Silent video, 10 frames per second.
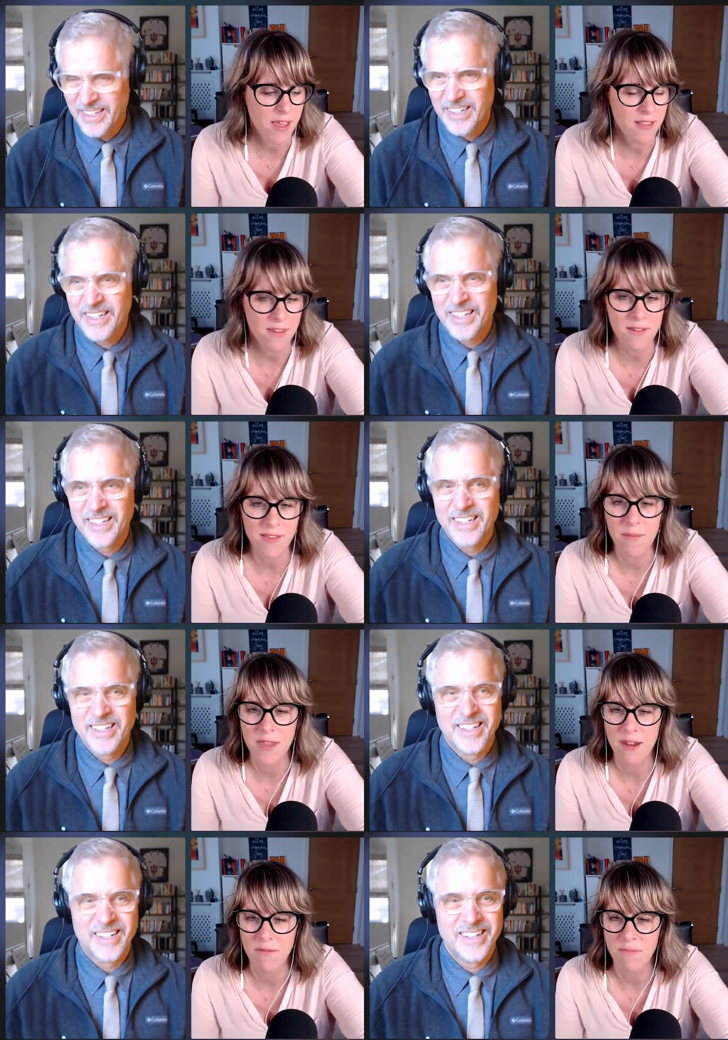Speaker 1: we could do some
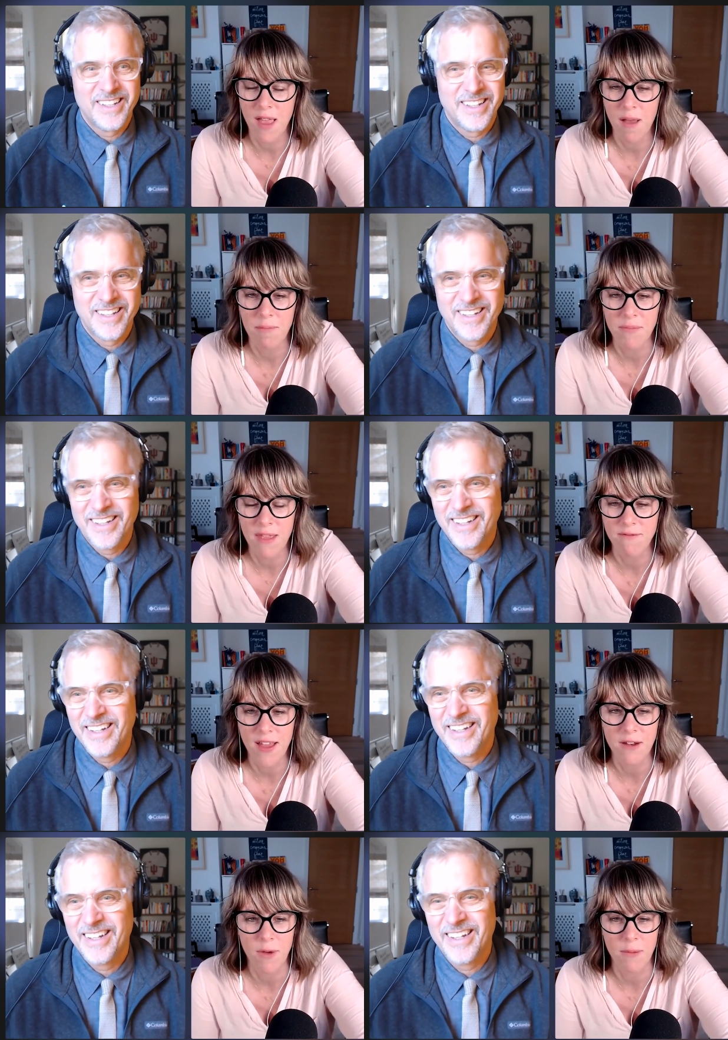sort of um,
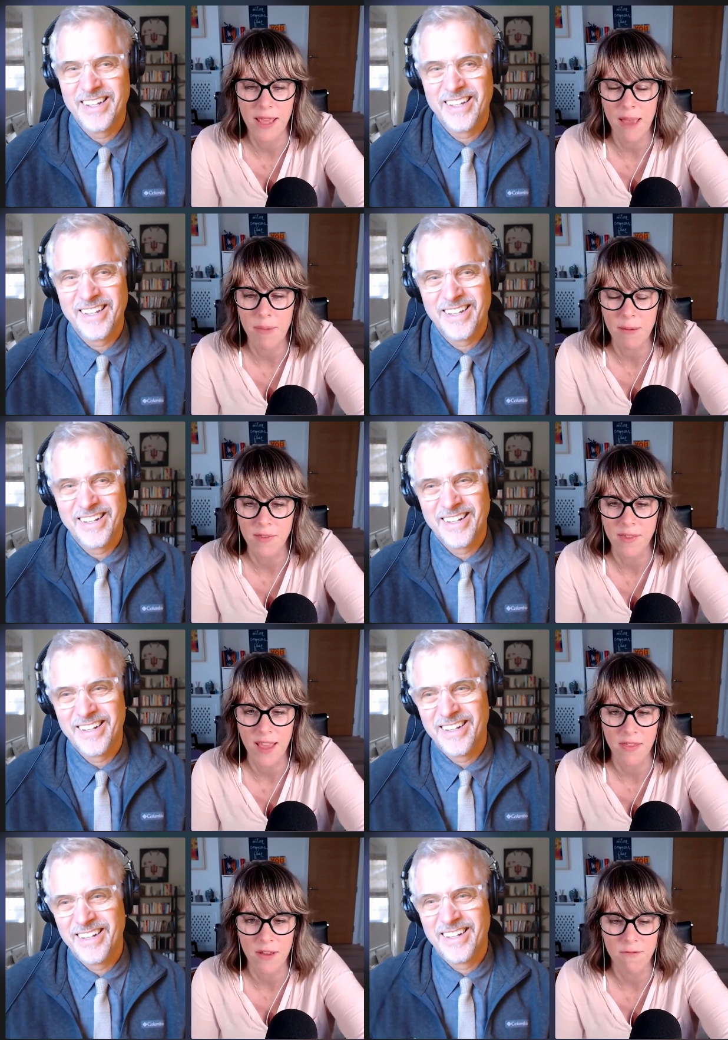event where we get people
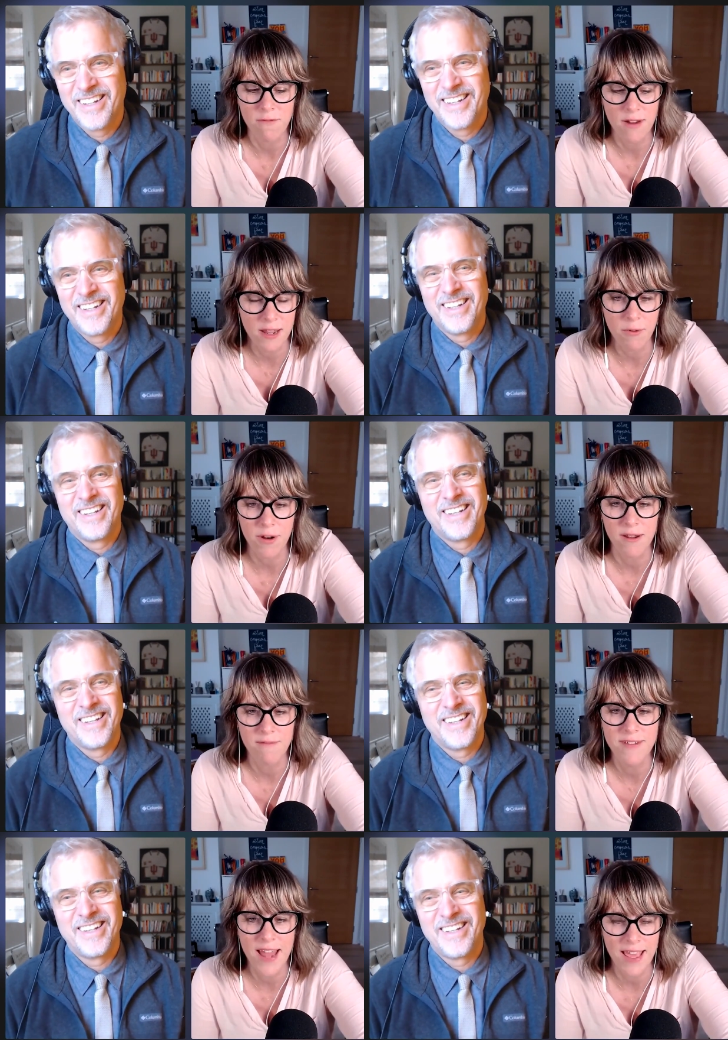together who really want to
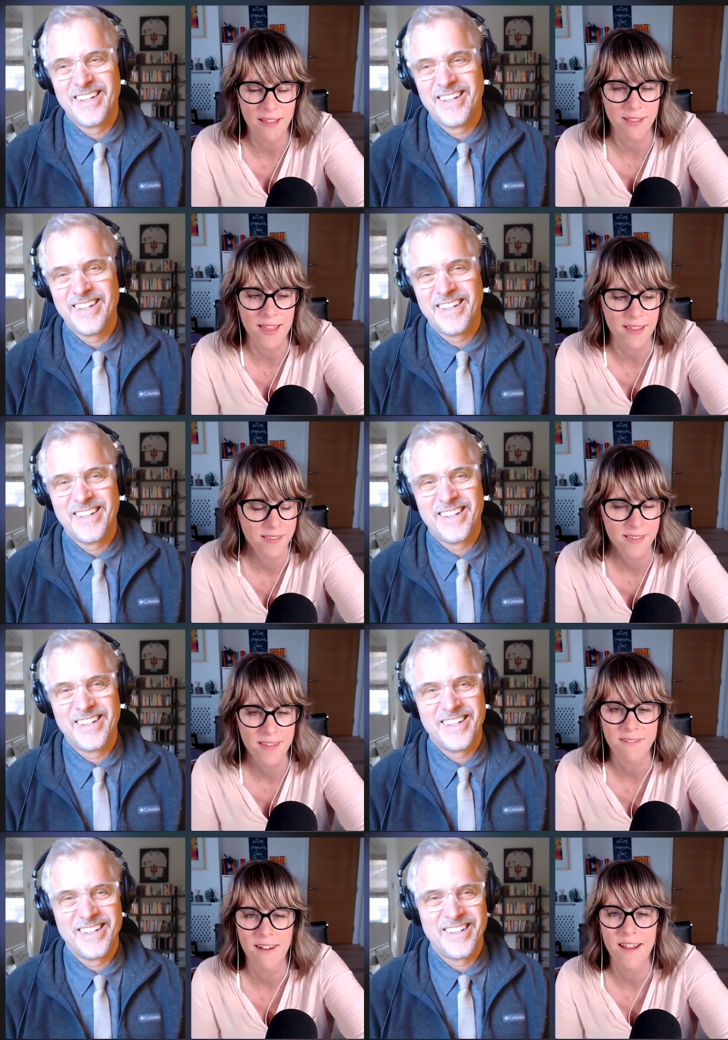nail this,
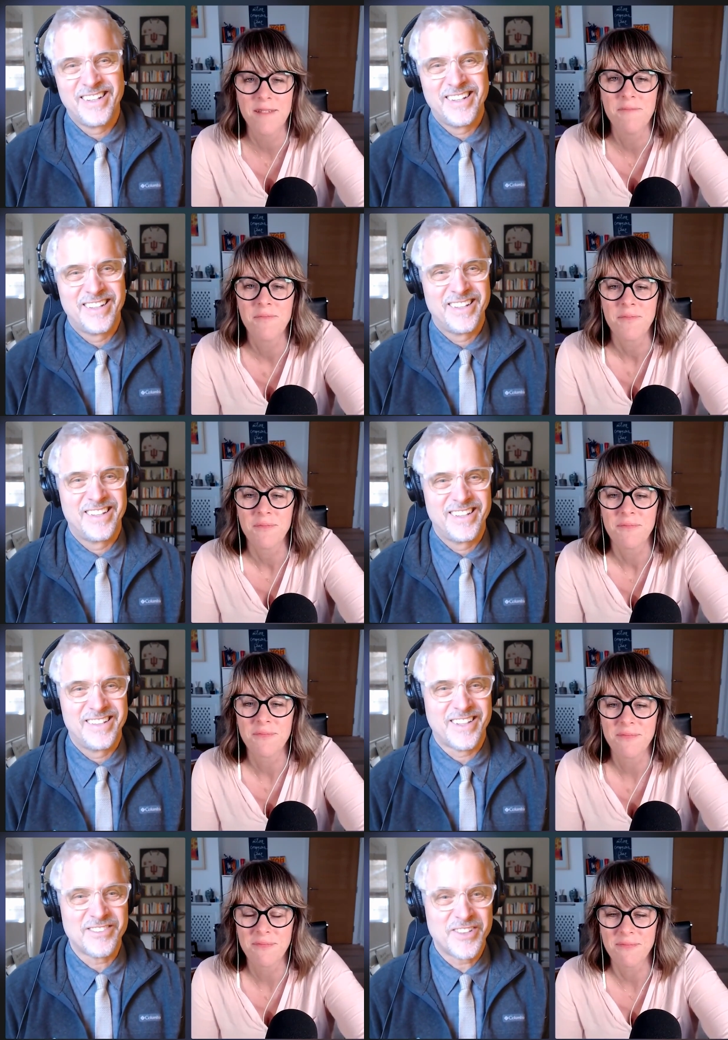right?
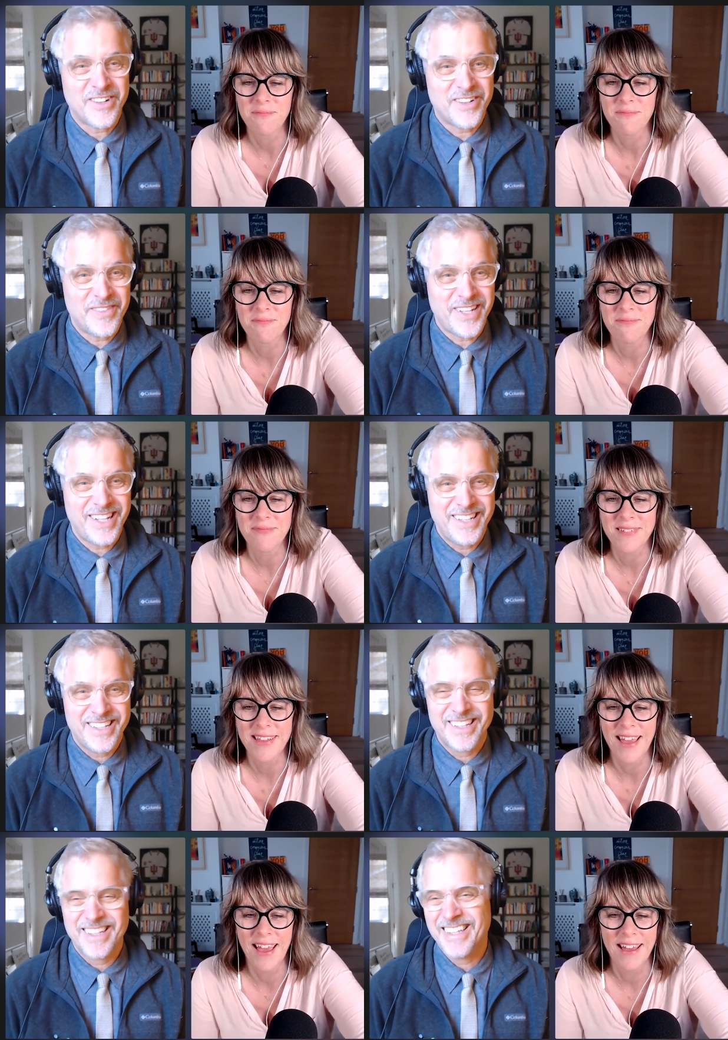
Speaker 2: Sounds good to
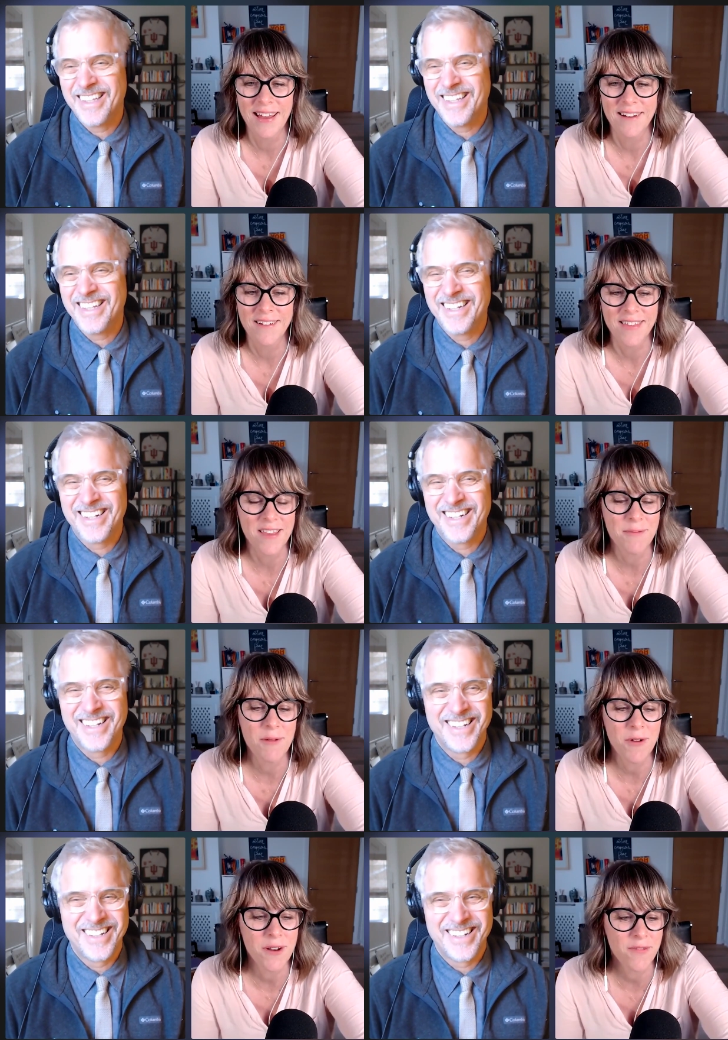me.
Speaker 1: Yeah. Oh, it's
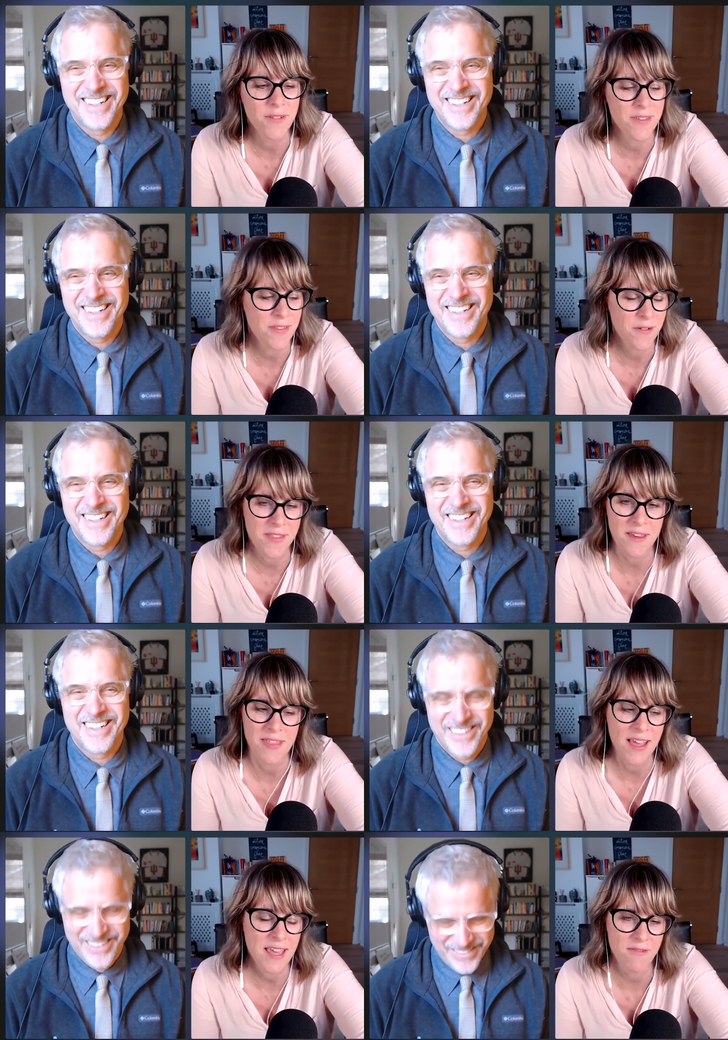been wonderful to talk to you.
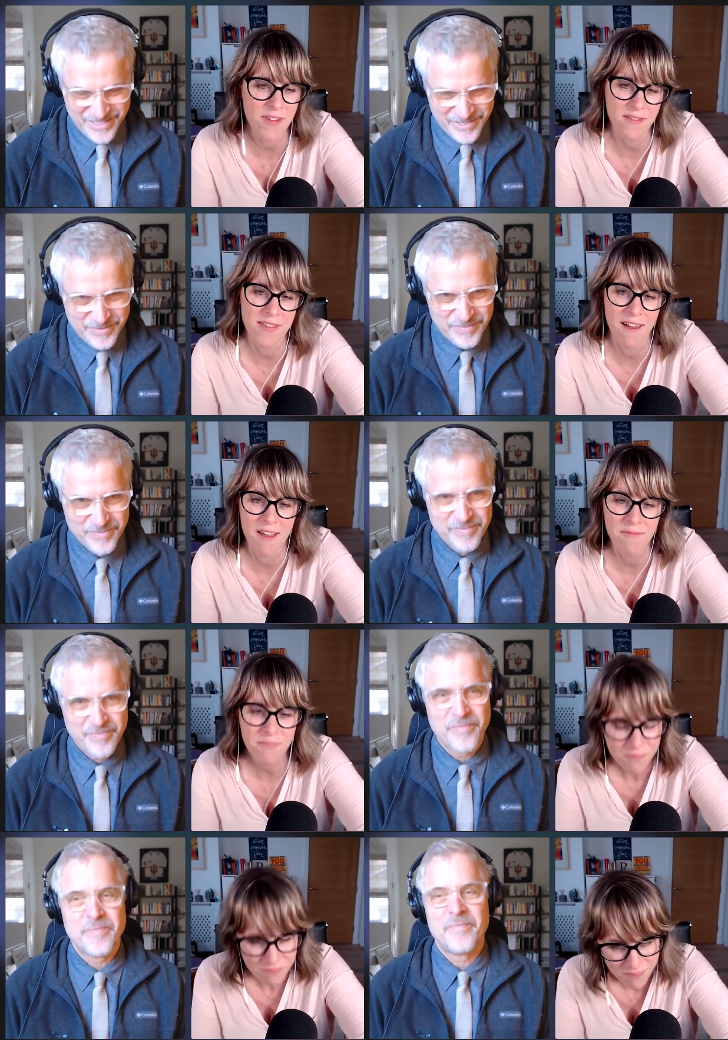Thank you for your time.
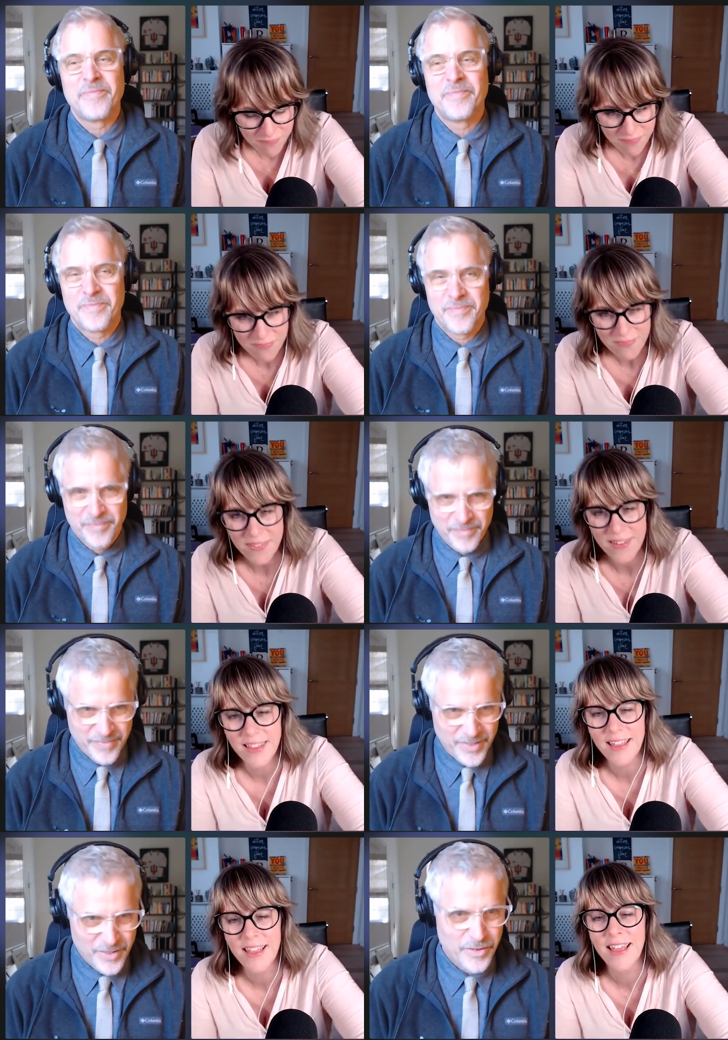
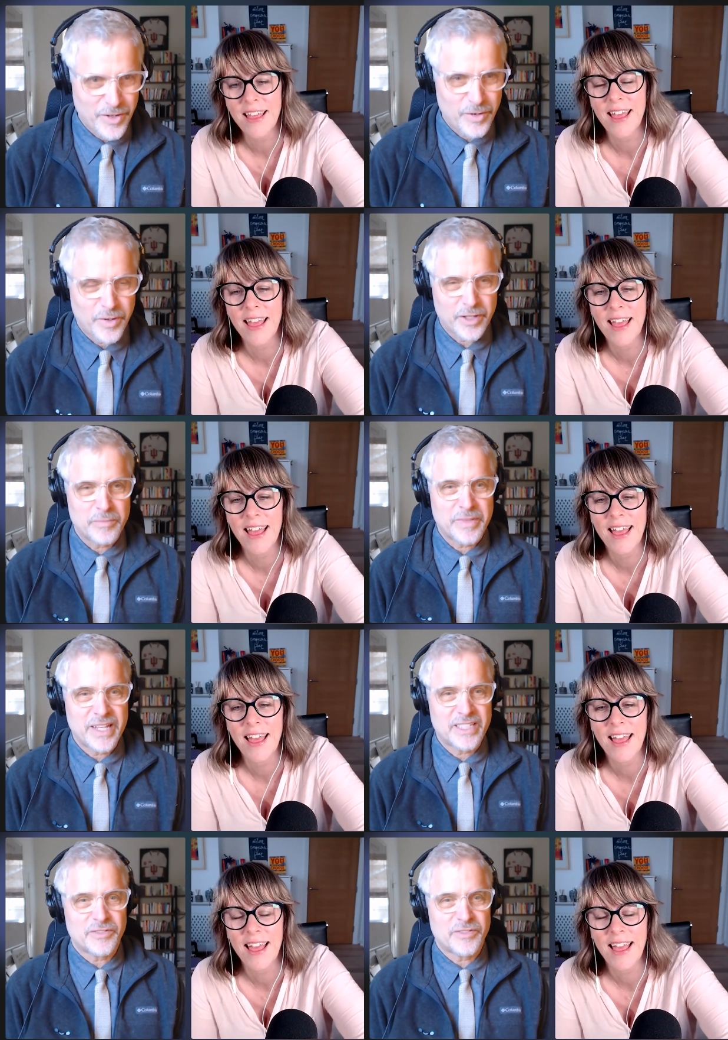
Speaker 2: You're very welcome.